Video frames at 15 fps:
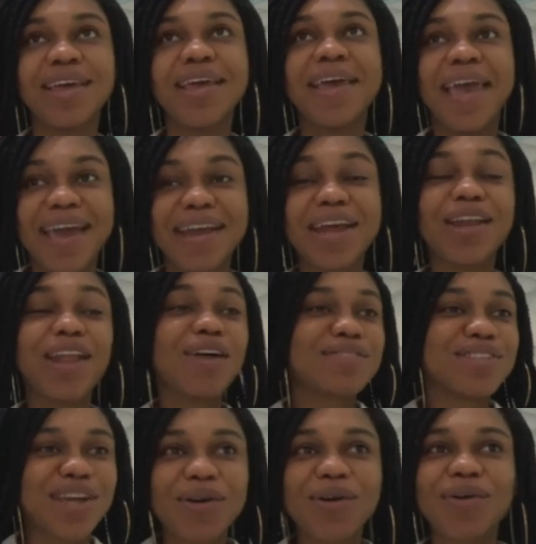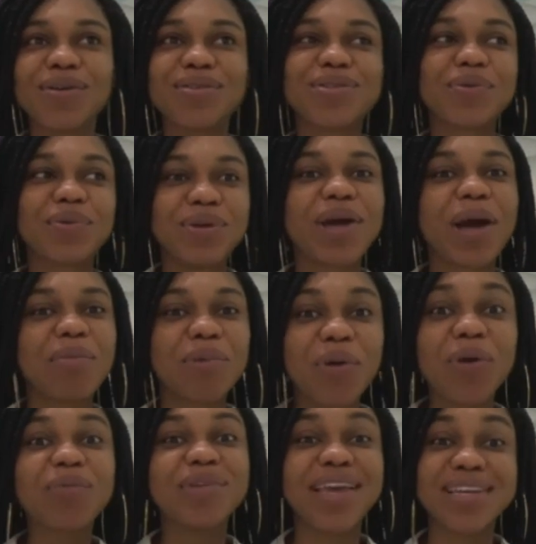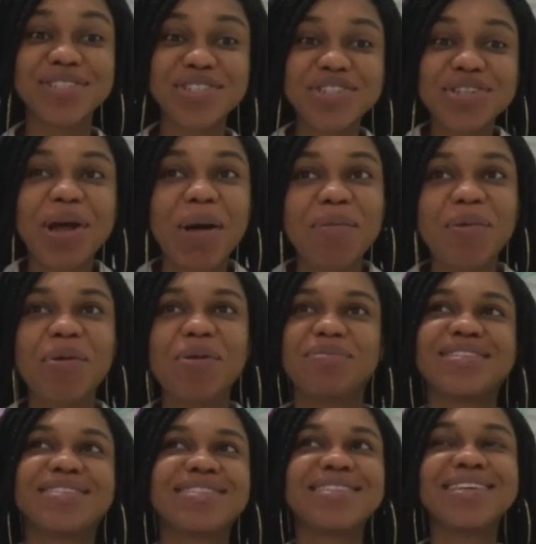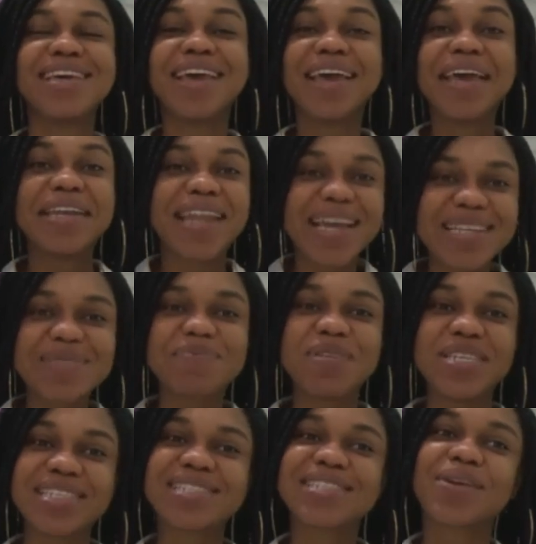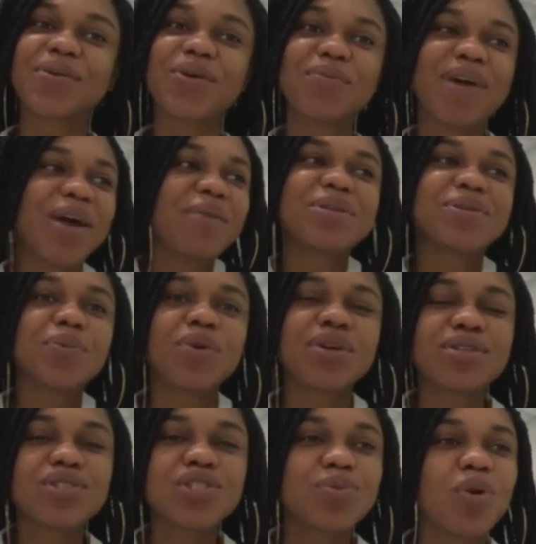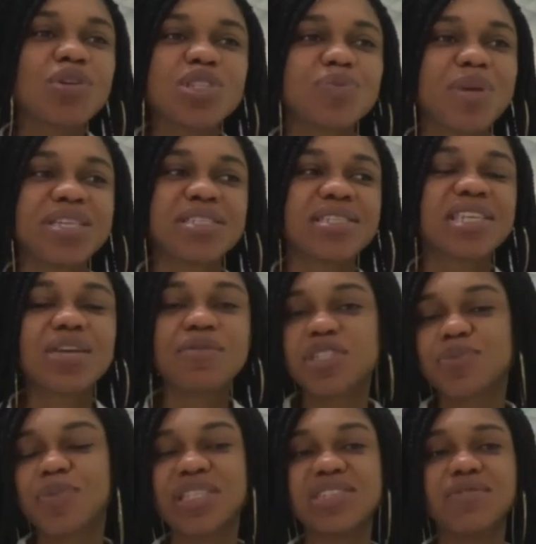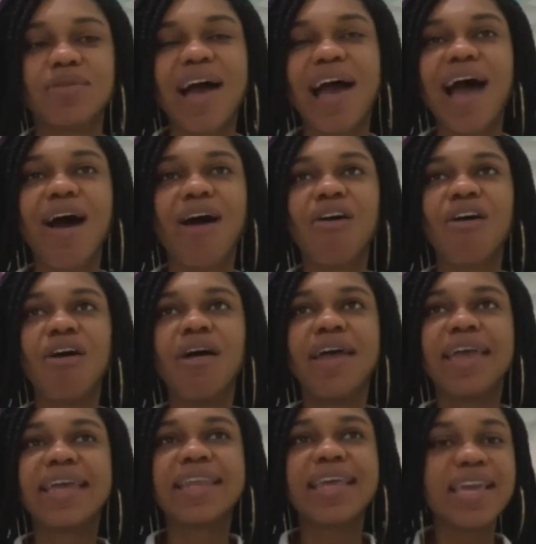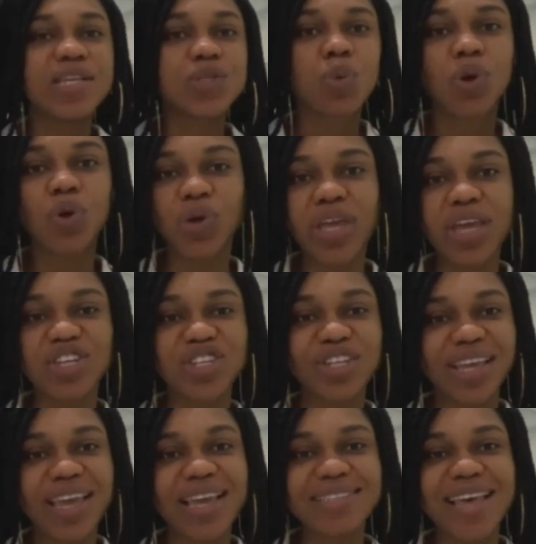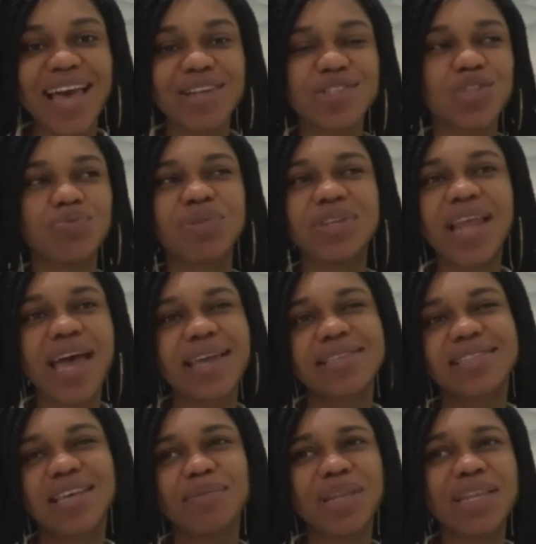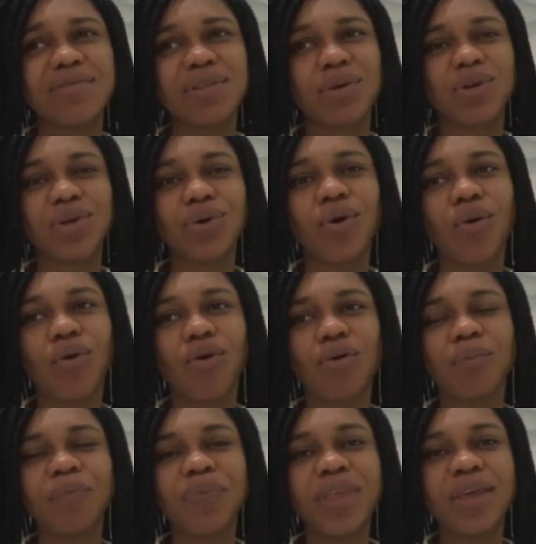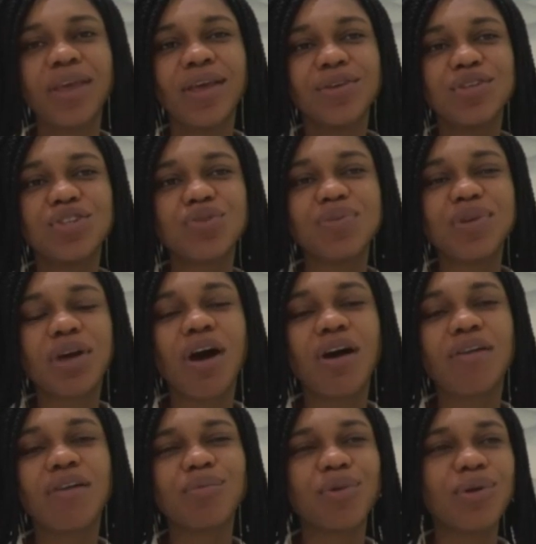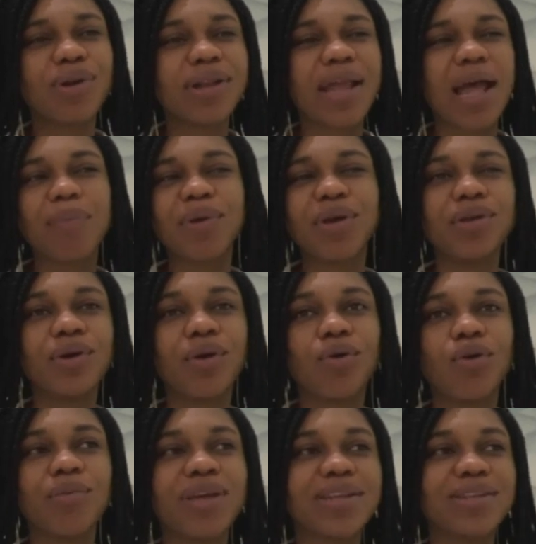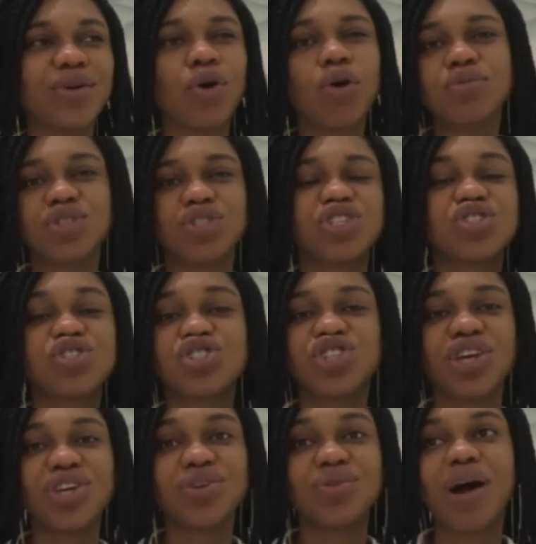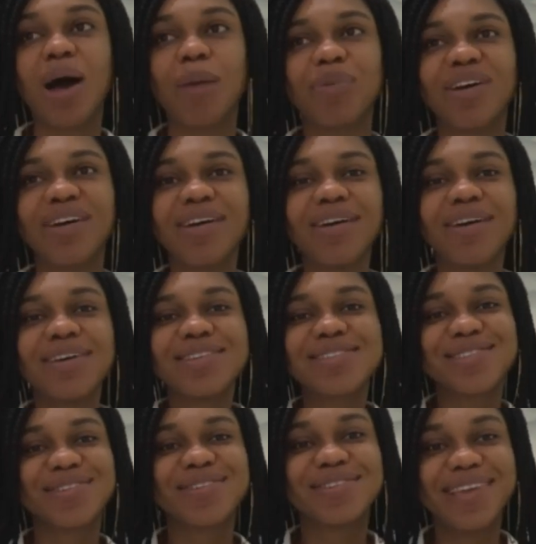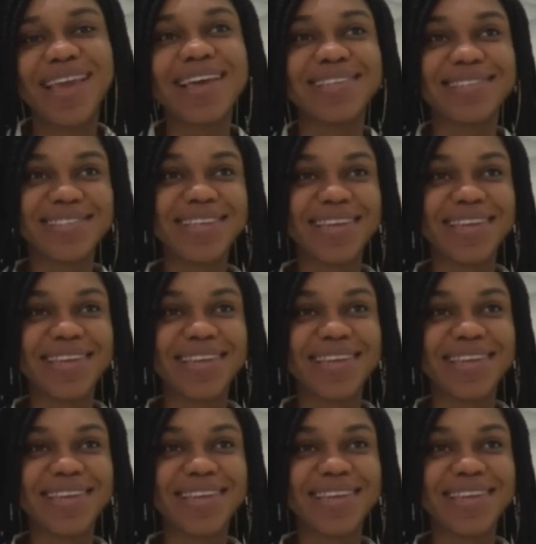And I love decor. So when you come home, yes, you should come home. You see nice pieces at home. I always want small spaces, irrespective of how it is, what location it is at, uh, to be nice. I believe that when you go home, you should be comfortable and happy in your home, and your home should just cheer you up. So yes.